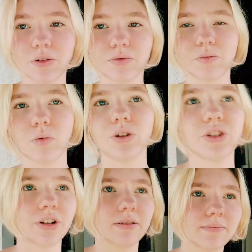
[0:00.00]
water
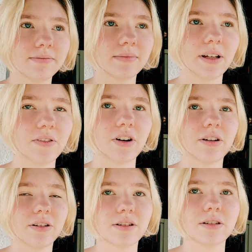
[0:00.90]
if there
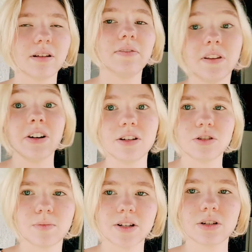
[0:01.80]
is too
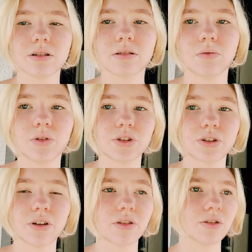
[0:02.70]
much water
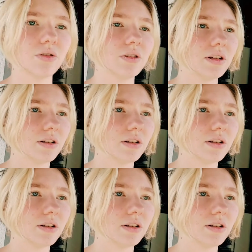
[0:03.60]
through the